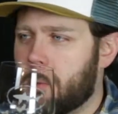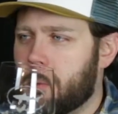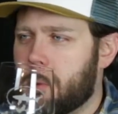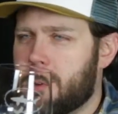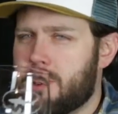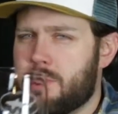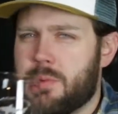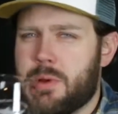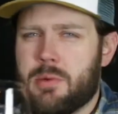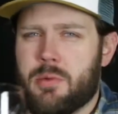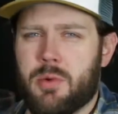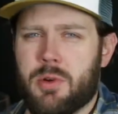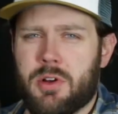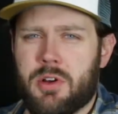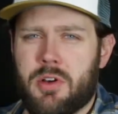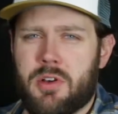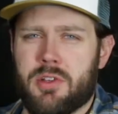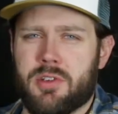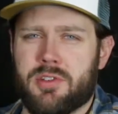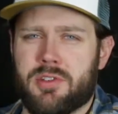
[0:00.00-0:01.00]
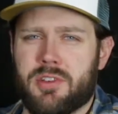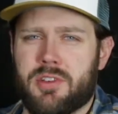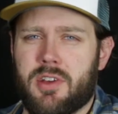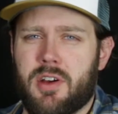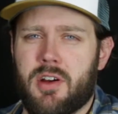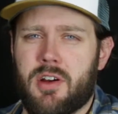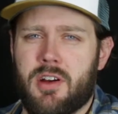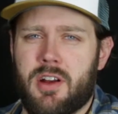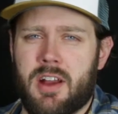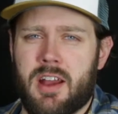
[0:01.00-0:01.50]
Why do people want to call it
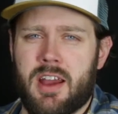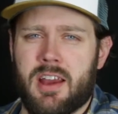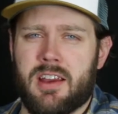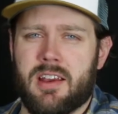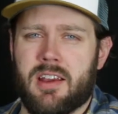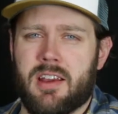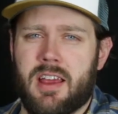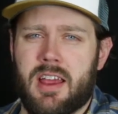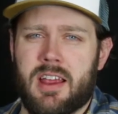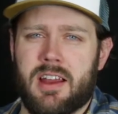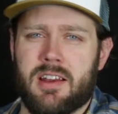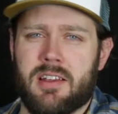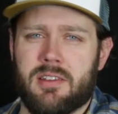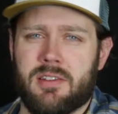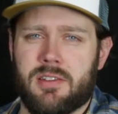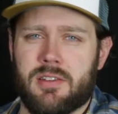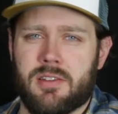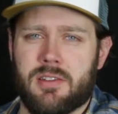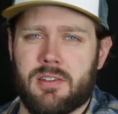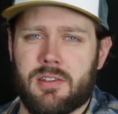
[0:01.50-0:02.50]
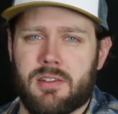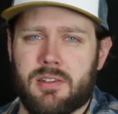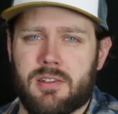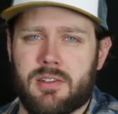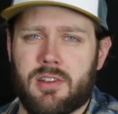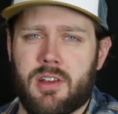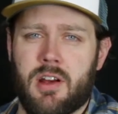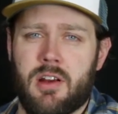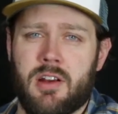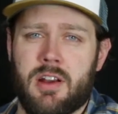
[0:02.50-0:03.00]
star anise?
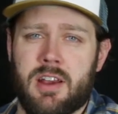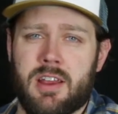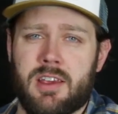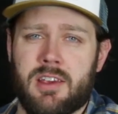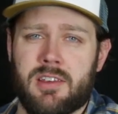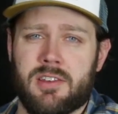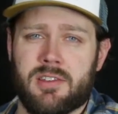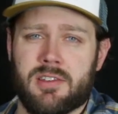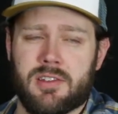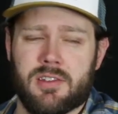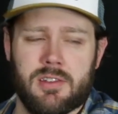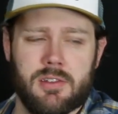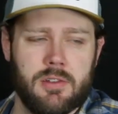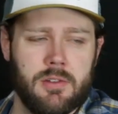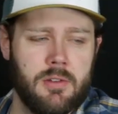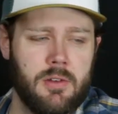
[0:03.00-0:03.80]
Star anise.